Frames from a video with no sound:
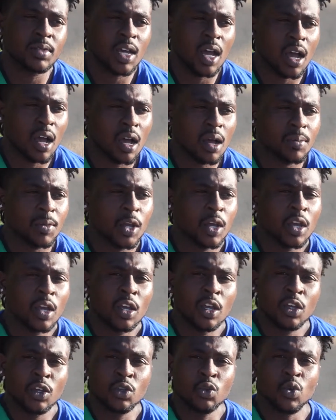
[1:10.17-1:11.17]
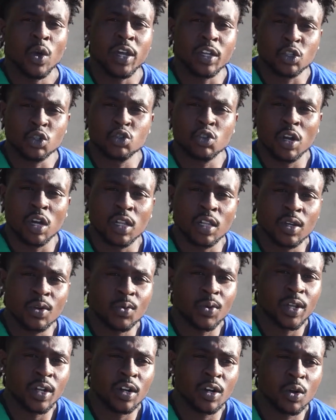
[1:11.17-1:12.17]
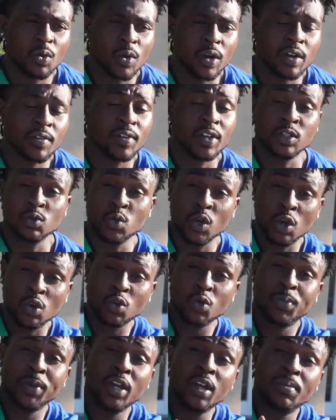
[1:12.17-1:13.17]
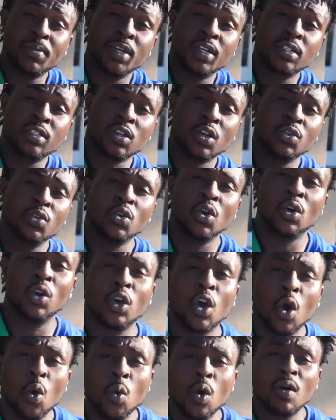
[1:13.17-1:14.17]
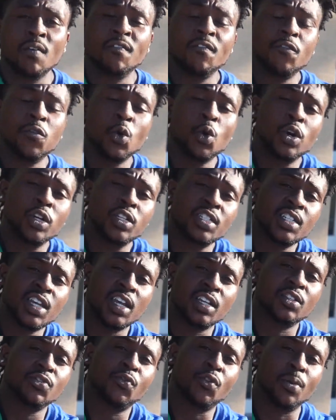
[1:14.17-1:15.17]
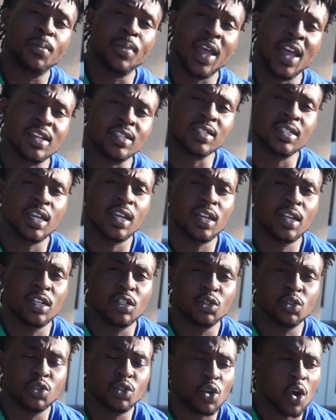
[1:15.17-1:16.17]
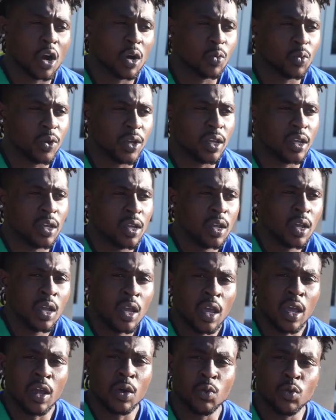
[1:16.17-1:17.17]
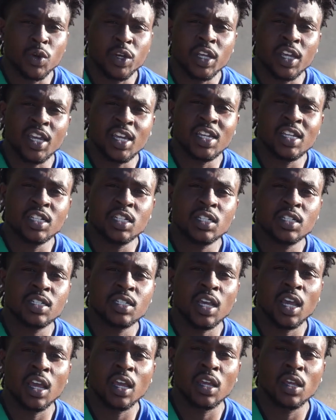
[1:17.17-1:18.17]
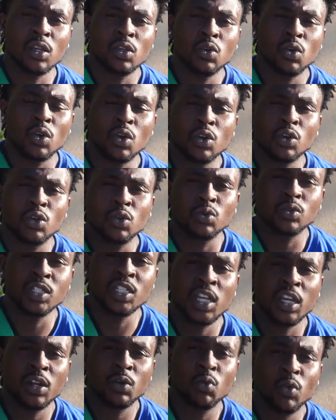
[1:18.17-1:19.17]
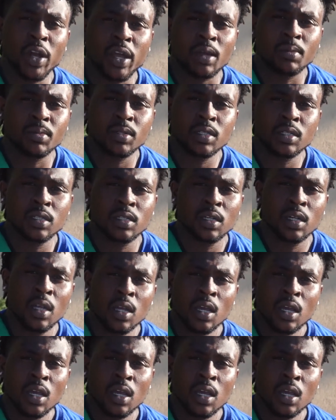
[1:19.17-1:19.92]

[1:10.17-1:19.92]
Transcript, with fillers: time you ain't struggling with it or whatever because we're going to do pyramids. So you're going to go up four sets from that set that you're starting with. And with each set, you're going to do 10 reps.